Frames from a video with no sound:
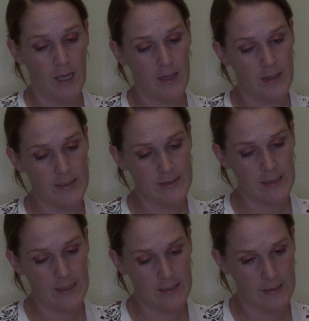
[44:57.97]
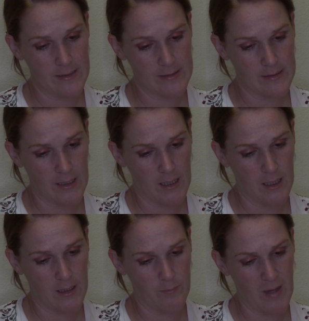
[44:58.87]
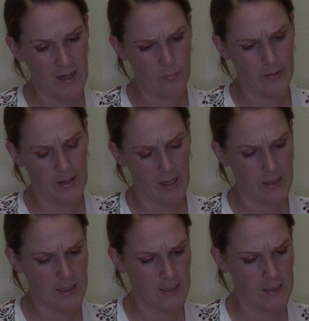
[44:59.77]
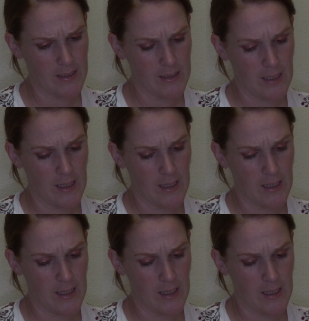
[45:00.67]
This is made with honey in it,